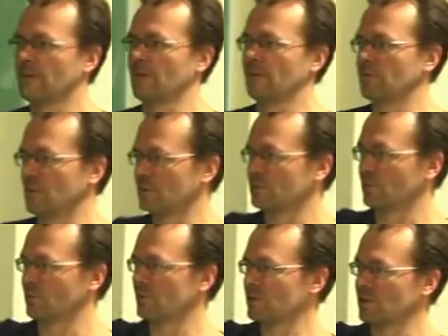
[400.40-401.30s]
And yeah,
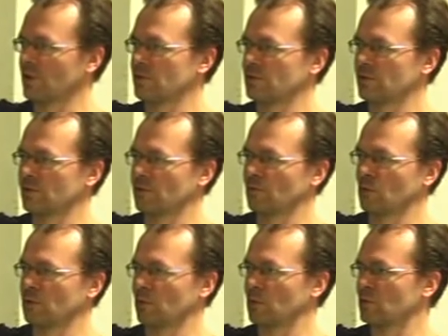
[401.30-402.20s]
so in this case,
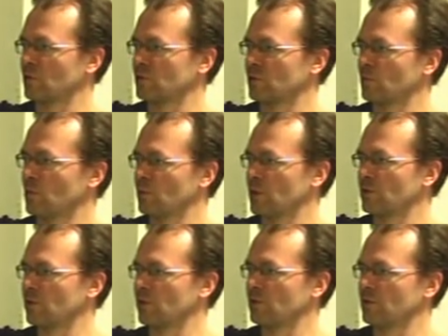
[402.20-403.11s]
when dimension is equal
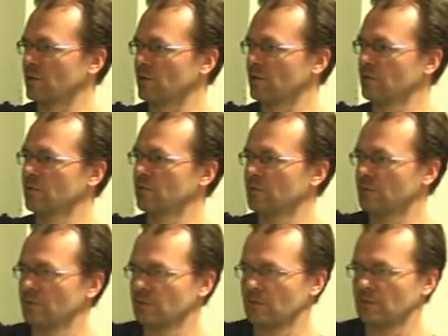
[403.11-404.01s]
1, then
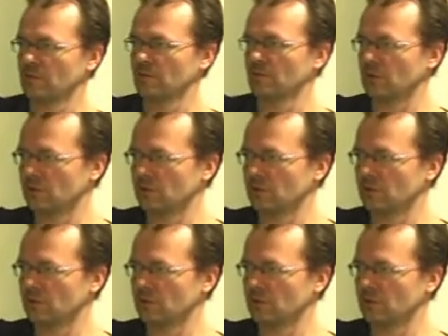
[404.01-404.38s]
there